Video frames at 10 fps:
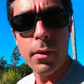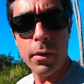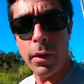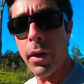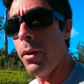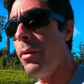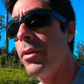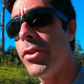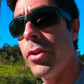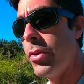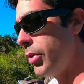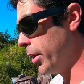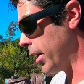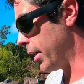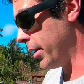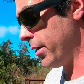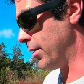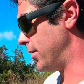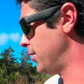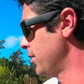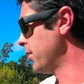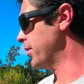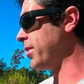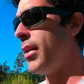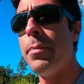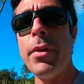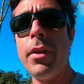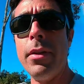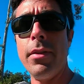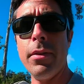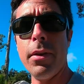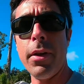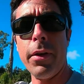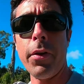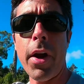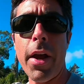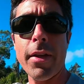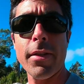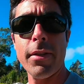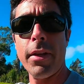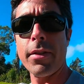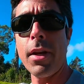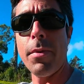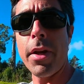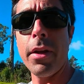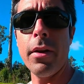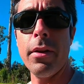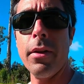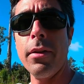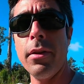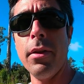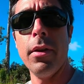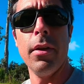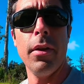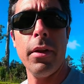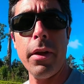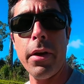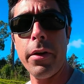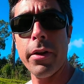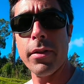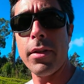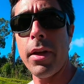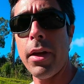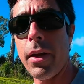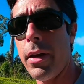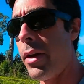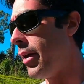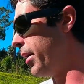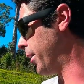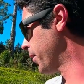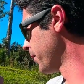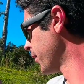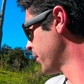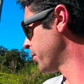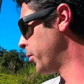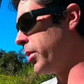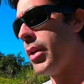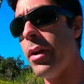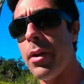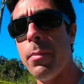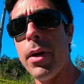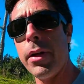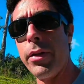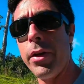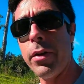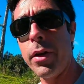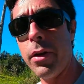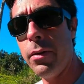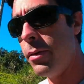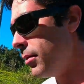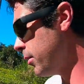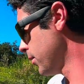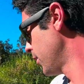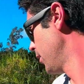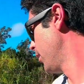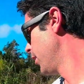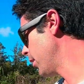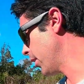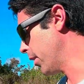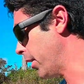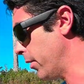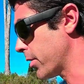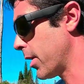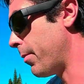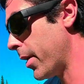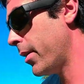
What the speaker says: Okay, I want to show you guys the centipede grass that's coming in on the areas that I put down about a year ago, and how it's coming